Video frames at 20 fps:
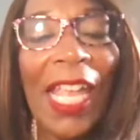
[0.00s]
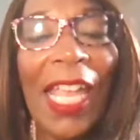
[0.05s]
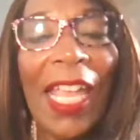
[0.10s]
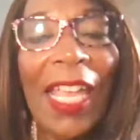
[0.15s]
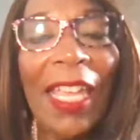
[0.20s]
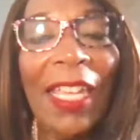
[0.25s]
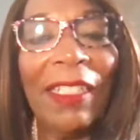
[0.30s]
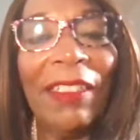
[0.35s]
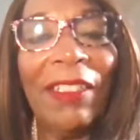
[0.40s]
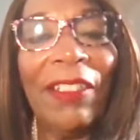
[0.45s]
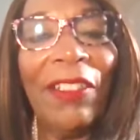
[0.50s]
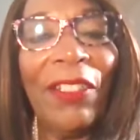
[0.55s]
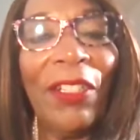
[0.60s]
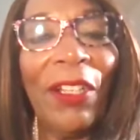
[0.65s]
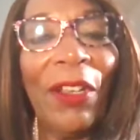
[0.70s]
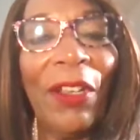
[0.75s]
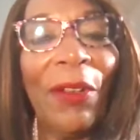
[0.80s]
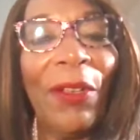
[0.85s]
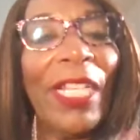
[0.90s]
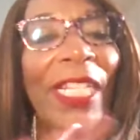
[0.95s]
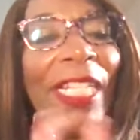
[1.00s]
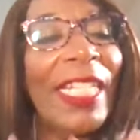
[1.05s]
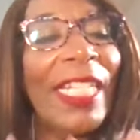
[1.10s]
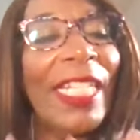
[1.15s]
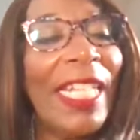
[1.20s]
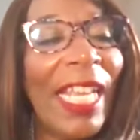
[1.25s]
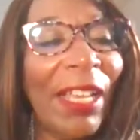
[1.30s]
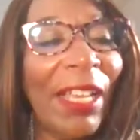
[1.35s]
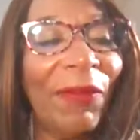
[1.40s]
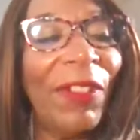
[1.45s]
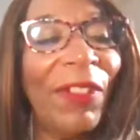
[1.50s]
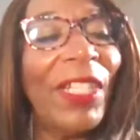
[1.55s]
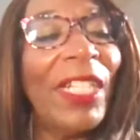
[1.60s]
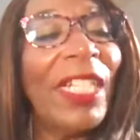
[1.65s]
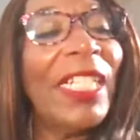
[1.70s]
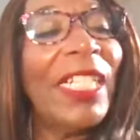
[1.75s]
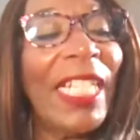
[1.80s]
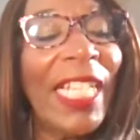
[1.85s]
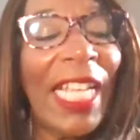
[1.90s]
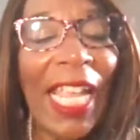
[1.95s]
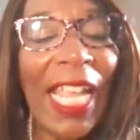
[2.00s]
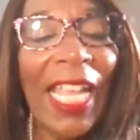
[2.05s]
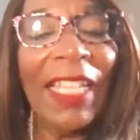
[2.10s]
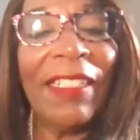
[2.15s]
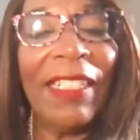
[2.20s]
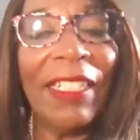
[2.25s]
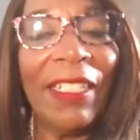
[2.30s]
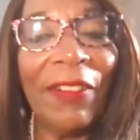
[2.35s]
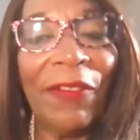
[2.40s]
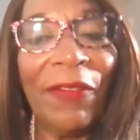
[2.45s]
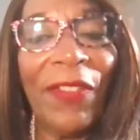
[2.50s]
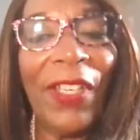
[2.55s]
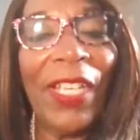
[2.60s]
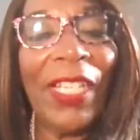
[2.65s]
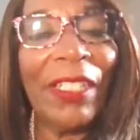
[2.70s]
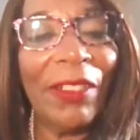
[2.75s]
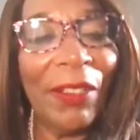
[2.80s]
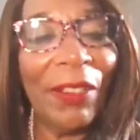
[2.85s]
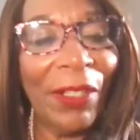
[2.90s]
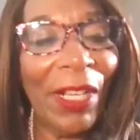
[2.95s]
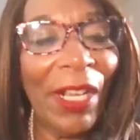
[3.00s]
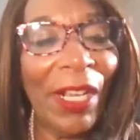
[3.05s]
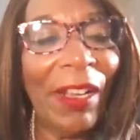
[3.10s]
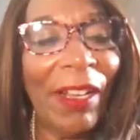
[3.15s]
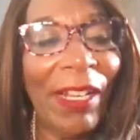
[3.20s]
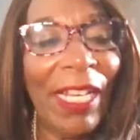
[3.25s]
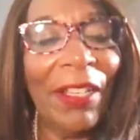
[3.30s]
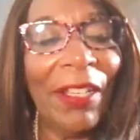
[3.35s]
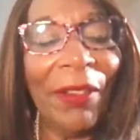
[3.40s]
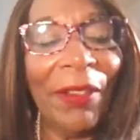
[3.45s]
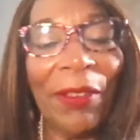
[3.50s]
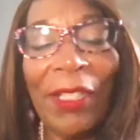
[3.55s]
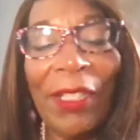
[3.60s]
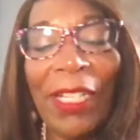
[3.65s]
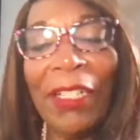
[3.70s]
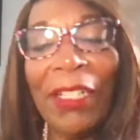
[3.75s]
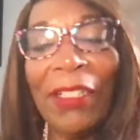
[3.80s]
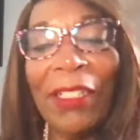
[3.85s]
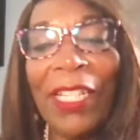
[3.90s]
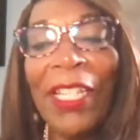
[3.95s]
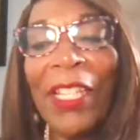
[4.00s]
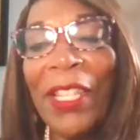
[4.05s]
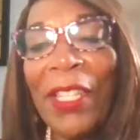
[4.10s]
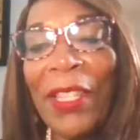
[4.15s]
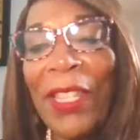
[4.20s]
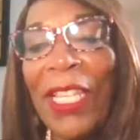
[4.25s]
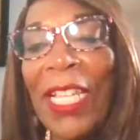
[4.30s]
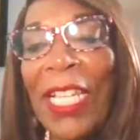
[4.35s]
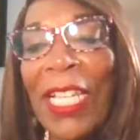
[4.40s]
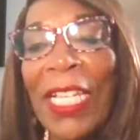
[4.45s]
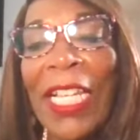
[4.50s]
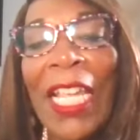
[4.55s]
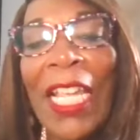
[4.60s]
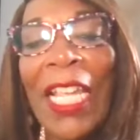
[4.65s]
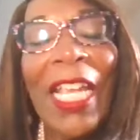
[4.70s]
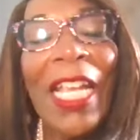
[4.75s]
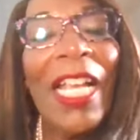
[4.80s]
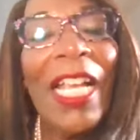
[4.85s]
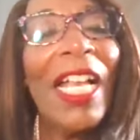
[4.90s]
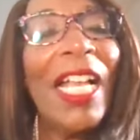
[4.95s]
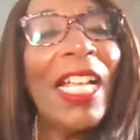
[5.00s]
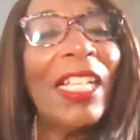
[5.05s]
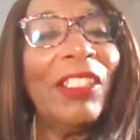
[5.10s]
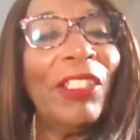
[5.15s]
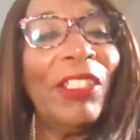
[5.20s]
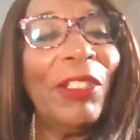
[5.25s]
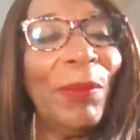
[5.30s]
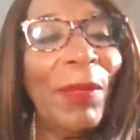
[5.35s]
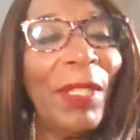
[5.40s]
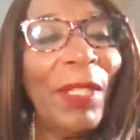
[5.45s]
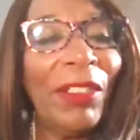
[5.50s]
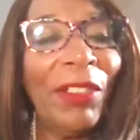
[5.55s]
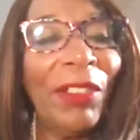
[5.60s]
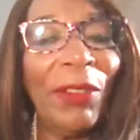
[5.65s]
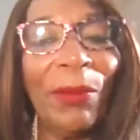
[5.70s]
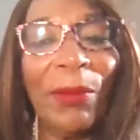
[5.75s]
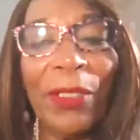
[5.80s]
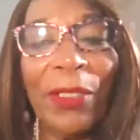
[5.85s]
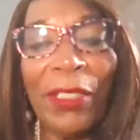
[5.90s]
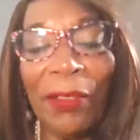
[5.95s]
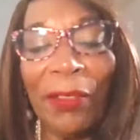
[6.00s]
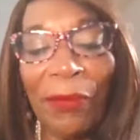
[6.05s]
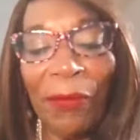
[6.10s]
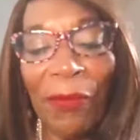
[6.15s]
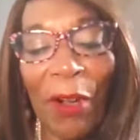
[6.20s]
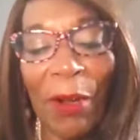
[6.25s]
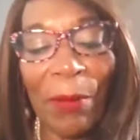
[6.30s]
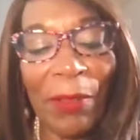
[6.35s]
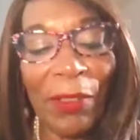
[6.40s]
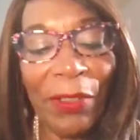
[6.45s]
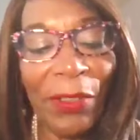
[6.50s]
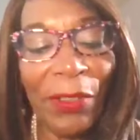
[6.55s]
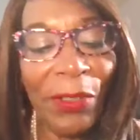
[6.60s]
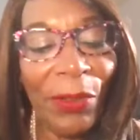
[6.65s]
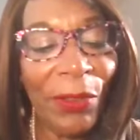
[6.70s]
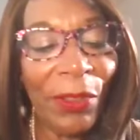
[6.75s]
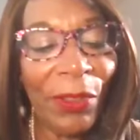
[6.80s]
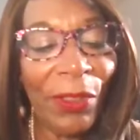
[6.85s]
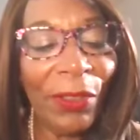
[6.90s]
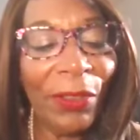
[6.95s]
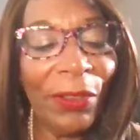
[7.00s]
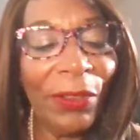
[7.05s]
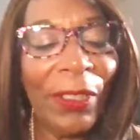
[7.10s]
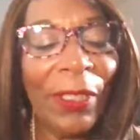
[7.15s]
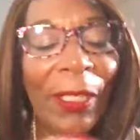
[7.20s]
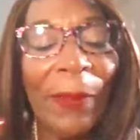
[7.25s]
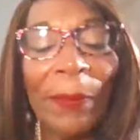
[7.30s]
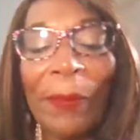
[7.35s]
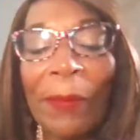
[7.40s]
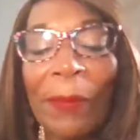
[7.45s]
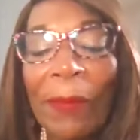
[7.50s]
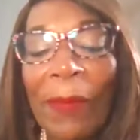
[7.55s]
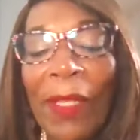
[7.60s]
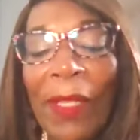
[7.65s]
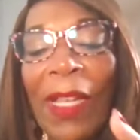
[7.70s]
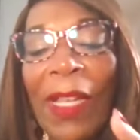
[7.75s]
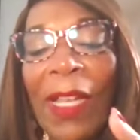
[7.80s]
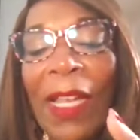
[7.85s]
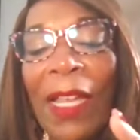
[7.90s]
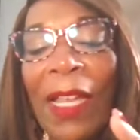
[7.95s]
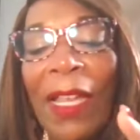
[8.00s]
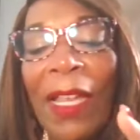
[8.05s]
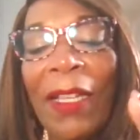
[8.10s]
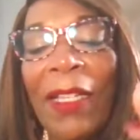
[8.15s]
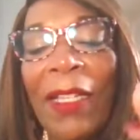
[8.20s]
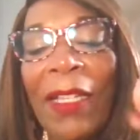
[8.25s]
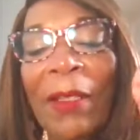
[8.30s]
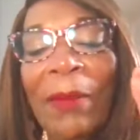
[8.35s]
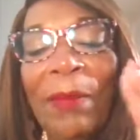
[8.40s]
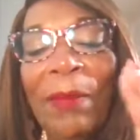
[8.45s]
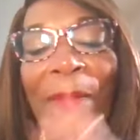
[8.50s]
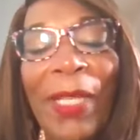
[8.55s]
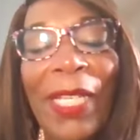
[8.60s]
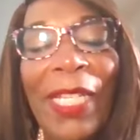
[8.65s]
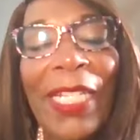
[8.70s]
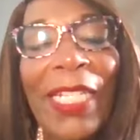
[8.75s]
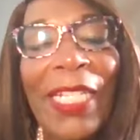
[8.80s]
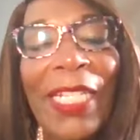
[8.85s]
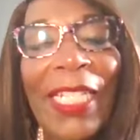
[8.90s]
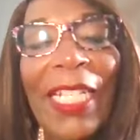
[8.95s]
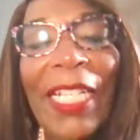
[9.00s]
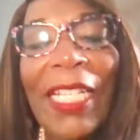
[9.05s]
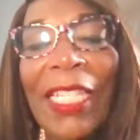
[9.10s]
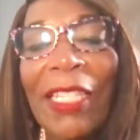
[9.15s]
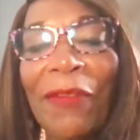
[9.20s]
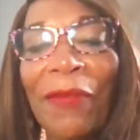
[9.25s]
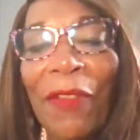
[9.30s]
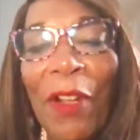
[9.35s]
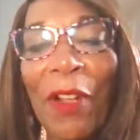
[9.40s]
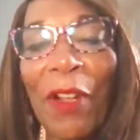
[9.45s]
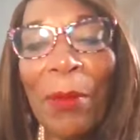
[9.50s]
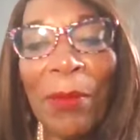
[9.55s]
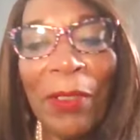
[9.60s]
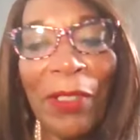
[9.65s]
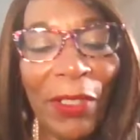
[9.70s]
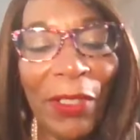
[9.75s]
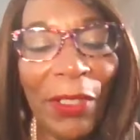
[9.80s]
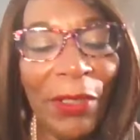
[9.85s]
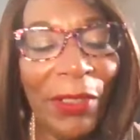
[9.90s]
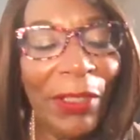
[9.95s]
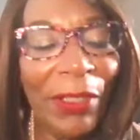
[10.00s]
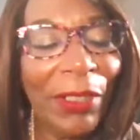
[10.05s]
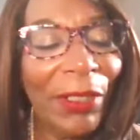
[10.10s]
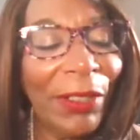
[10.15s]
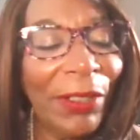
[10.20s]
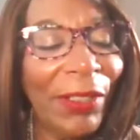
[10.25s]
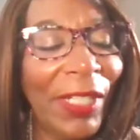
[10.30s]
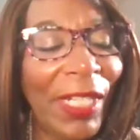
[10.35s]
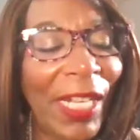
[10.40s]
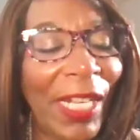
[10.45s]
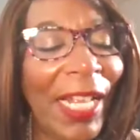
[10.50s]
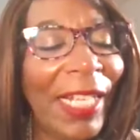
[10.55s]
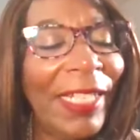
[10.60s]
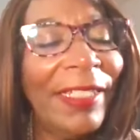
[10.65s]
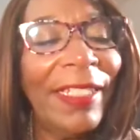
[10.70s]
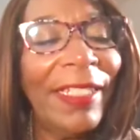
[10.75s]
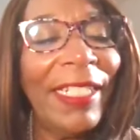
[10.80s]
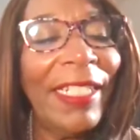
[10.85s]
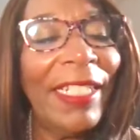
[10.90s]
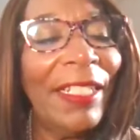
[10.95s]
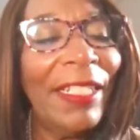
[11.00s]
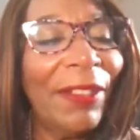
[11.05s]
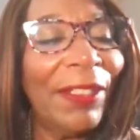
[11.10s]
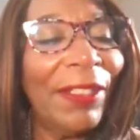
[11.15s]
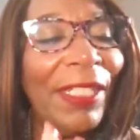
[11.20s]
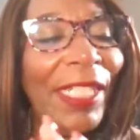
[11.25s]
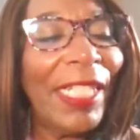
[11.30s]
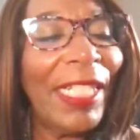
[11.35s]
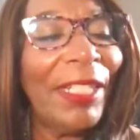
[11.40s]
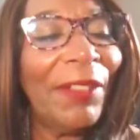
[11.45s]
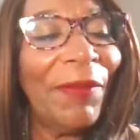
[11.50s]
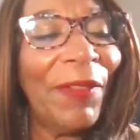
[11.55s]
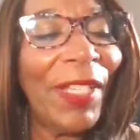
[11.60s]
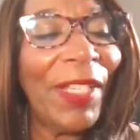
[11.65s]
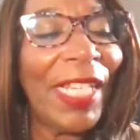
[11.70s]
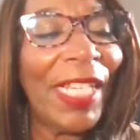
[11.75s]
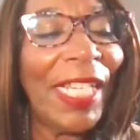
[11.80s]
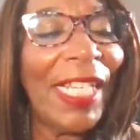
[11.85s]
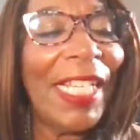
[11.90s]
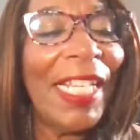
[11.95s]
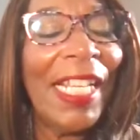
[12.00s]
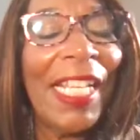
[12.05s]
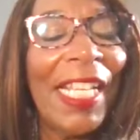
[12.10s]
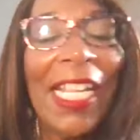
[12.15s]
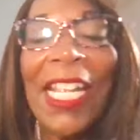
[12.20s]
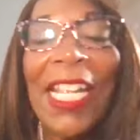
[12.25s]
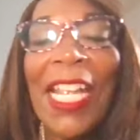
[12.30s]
And so it definitely has an effect on our health. Now, another thing you mentioned was the pharmaceuticals. Uh, Many of the pharmaceuticals that I see on TV,